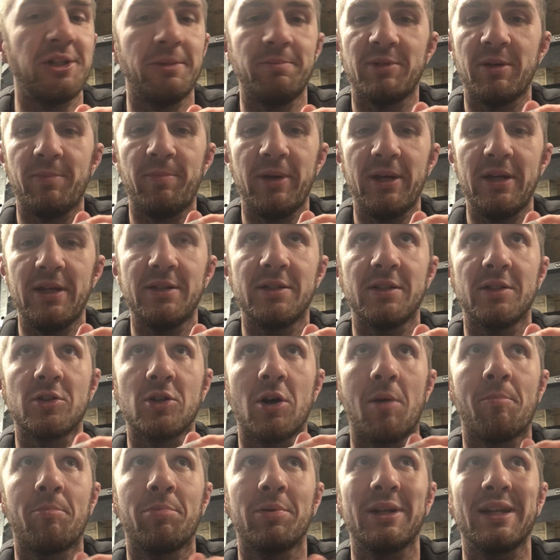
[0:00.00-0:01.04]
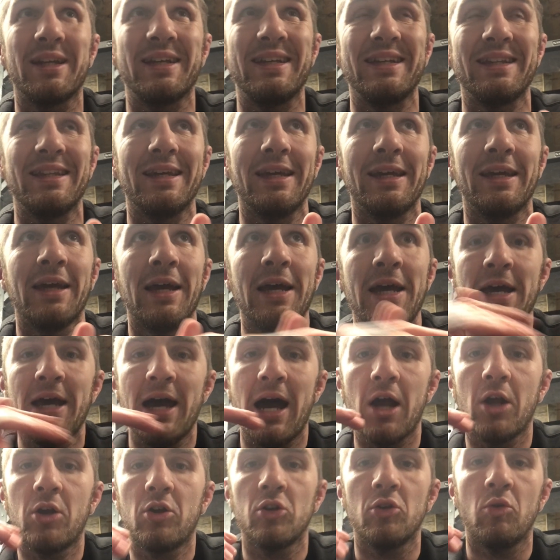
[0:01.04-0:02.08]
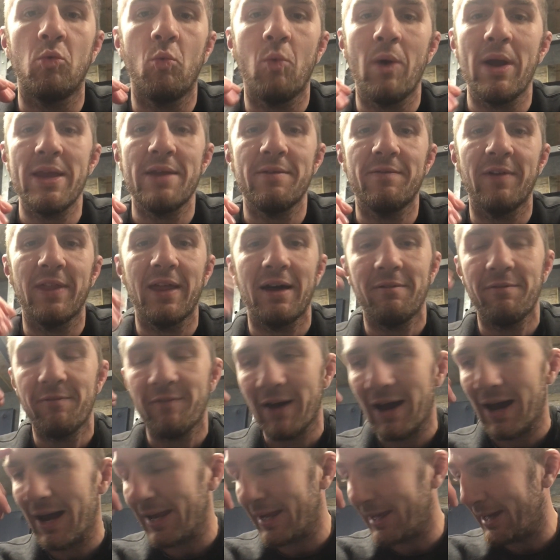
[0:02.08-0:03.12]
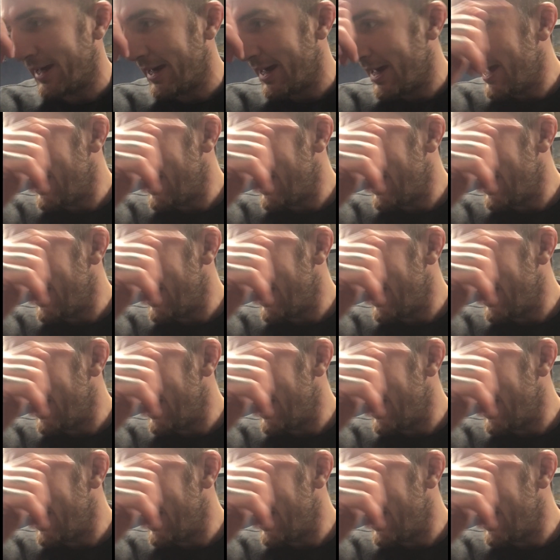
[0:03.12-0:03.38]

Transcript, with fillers: him to pieces completely. I couldn't wait for that fight.